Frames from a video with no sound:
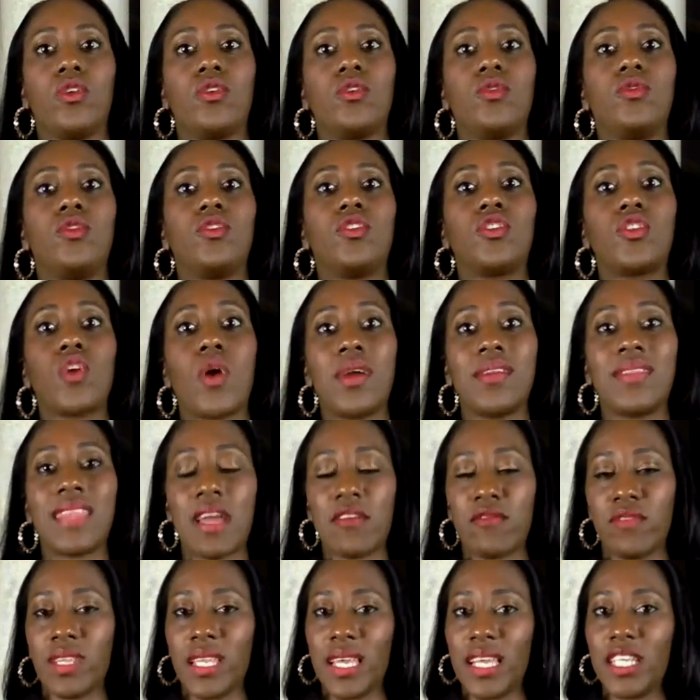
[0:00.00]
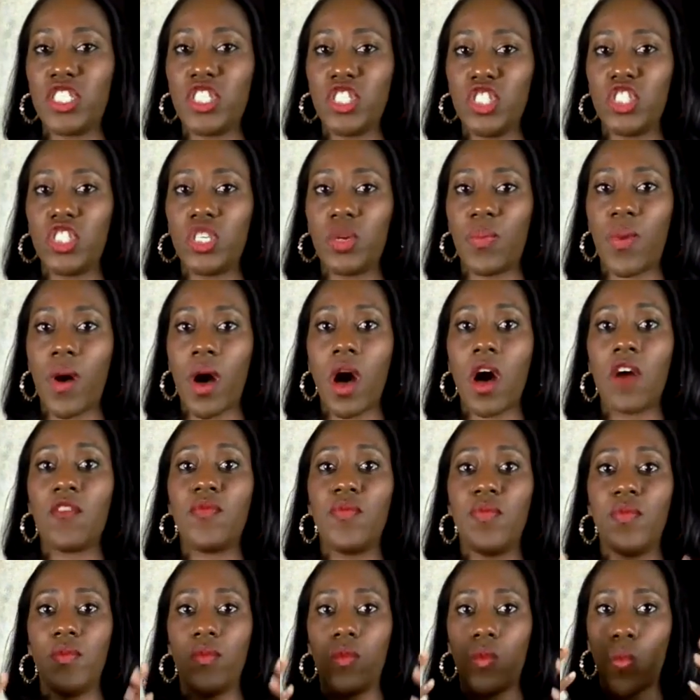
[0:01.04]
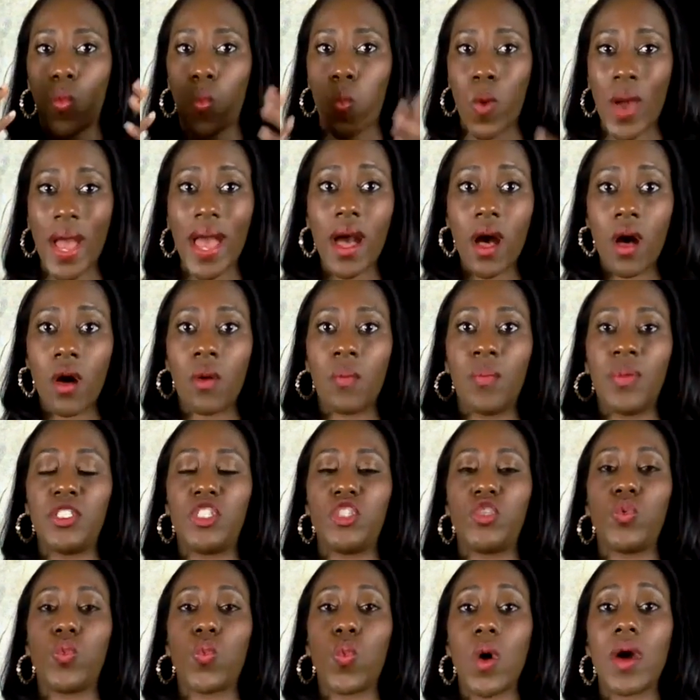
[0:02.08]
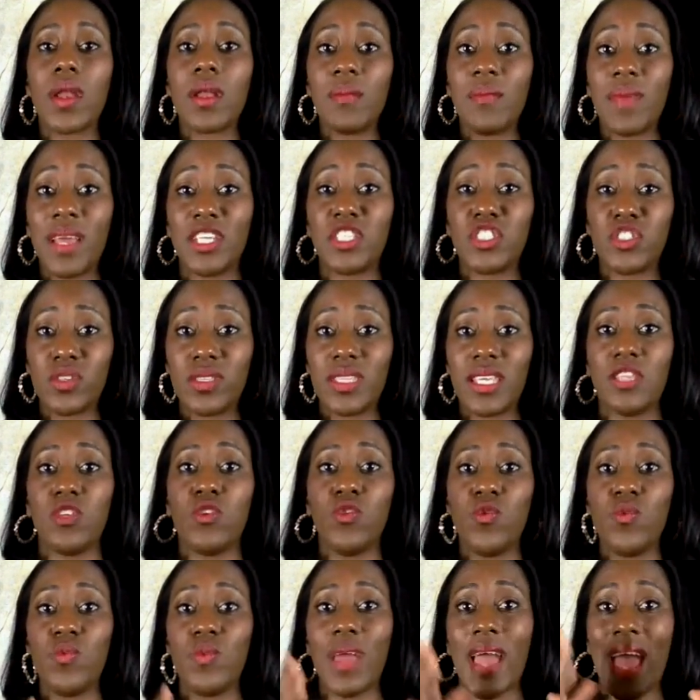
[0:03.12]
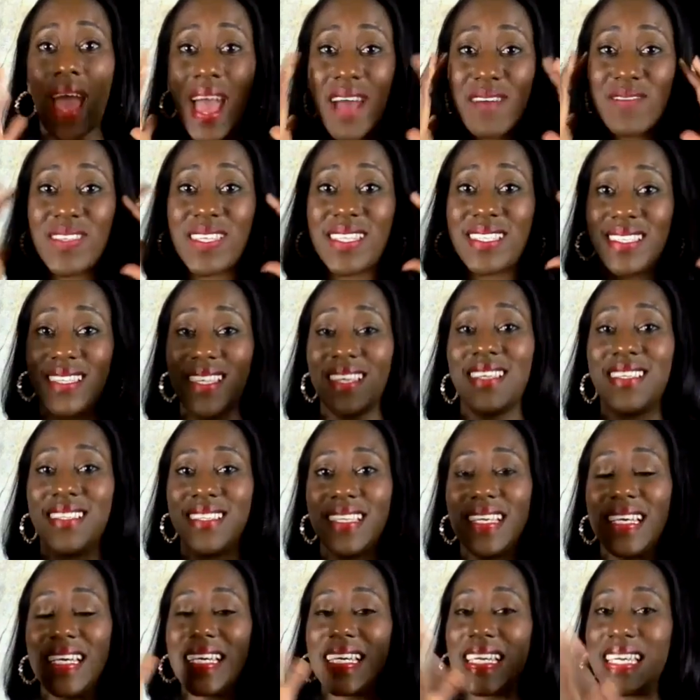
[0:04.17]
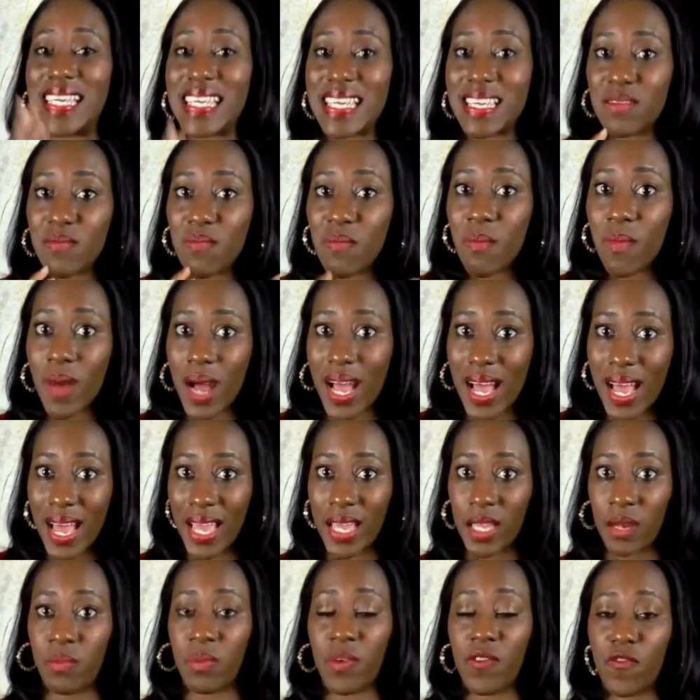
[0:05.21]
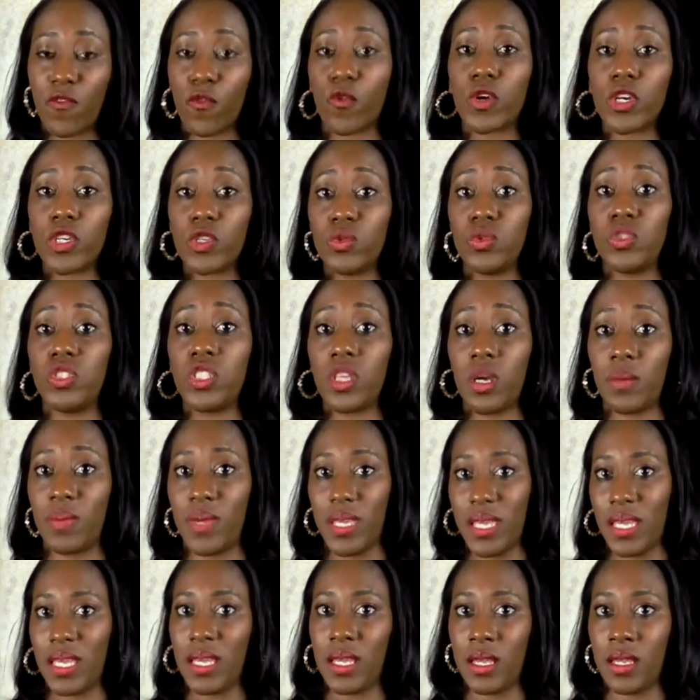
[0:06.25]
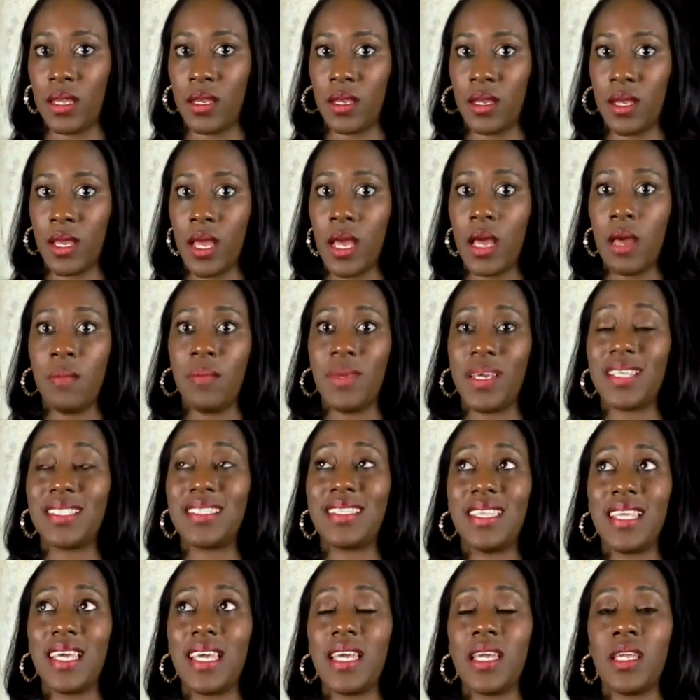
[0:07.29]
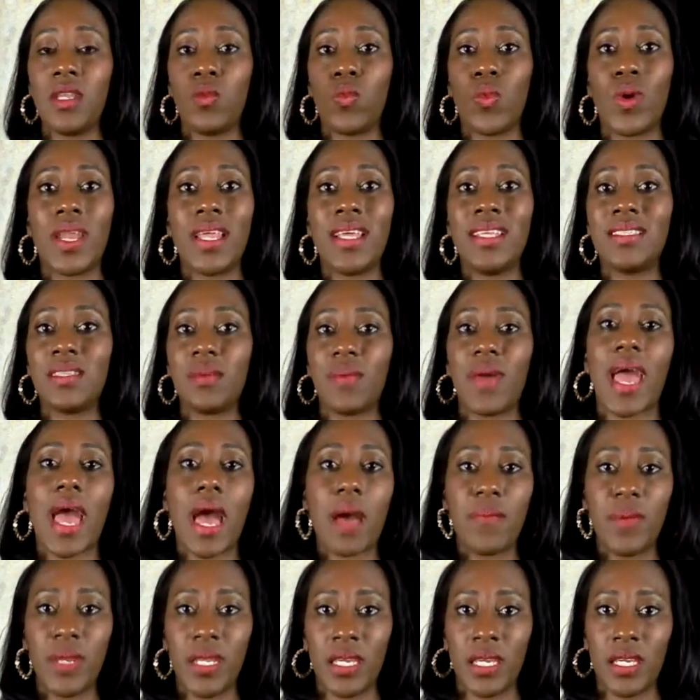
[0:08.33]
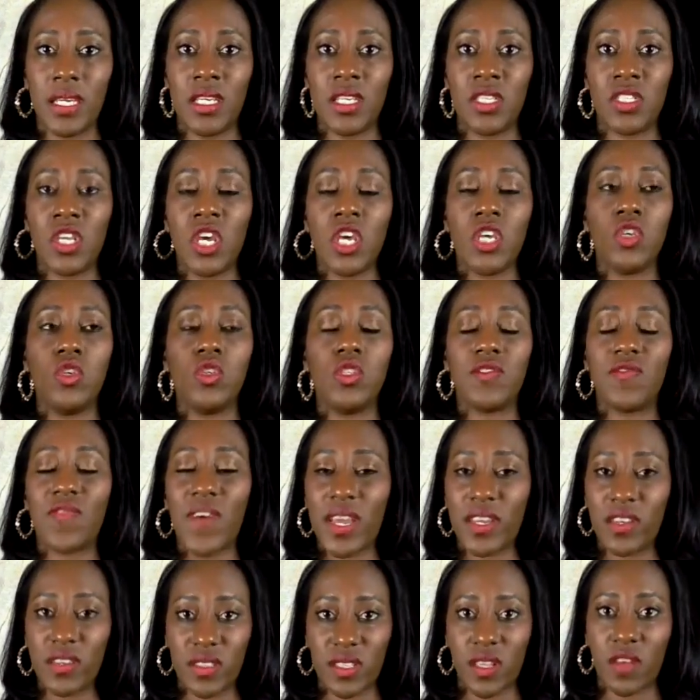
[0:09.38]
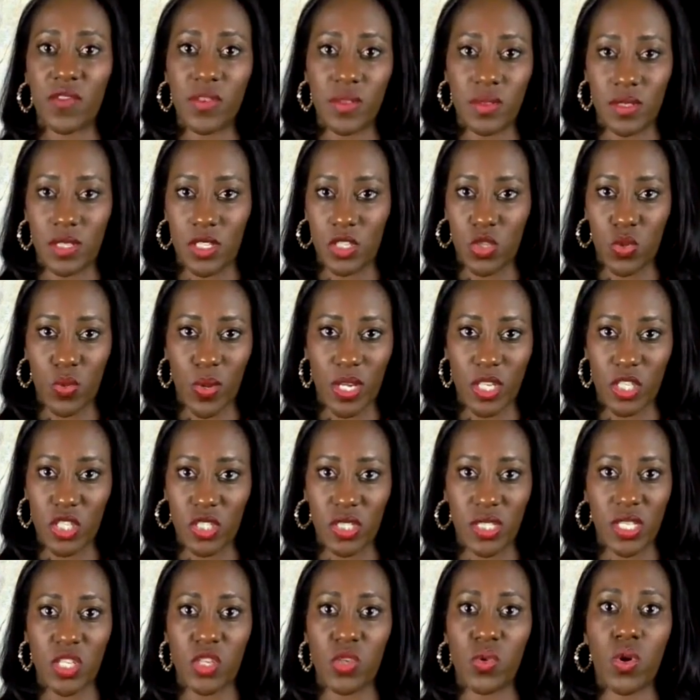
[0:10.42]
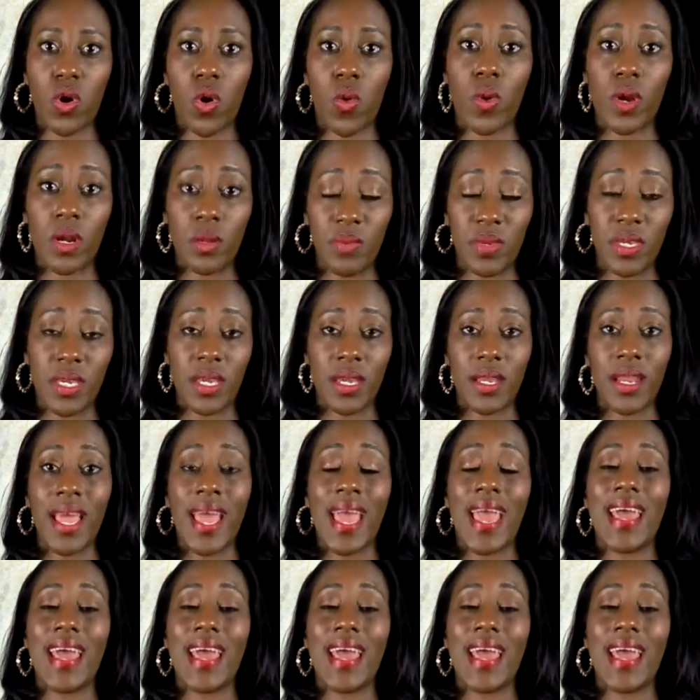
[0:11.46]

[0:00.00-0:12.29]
start that relationship off well, but you want to make sure that you have these things in mind before you jump in, because then what ends up happening is you find yourself in situations that you don't want to be in.